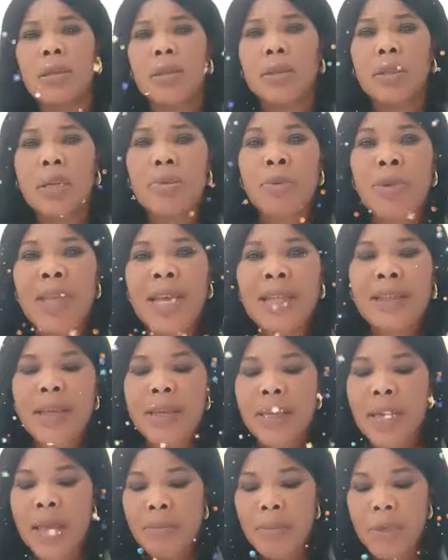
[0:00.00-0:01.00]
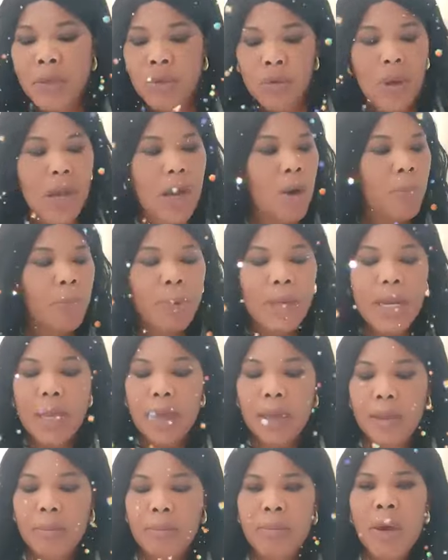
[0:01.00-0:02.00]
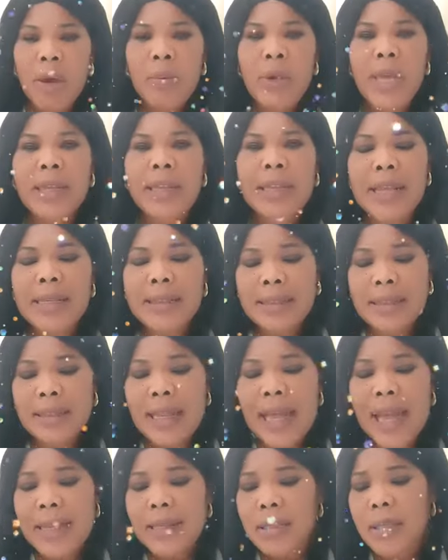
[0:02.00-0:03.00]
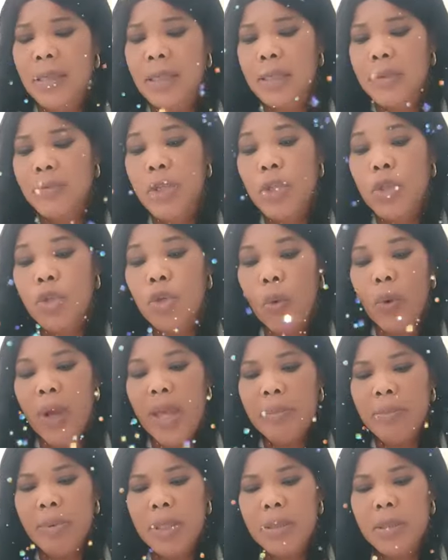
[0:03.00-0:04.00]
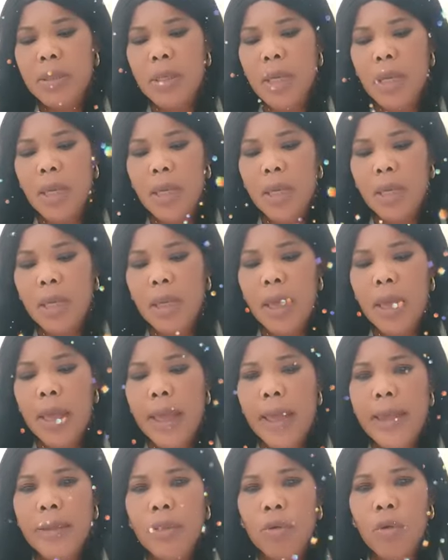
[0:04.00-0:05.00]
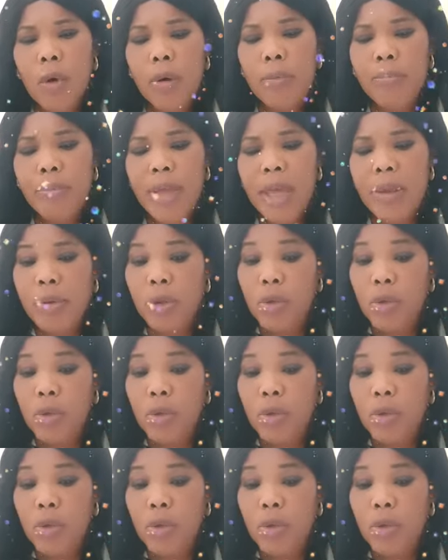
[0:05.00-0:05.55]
Shebu na dey hear me, so I'll play on. May we analyze this video where be say, do baby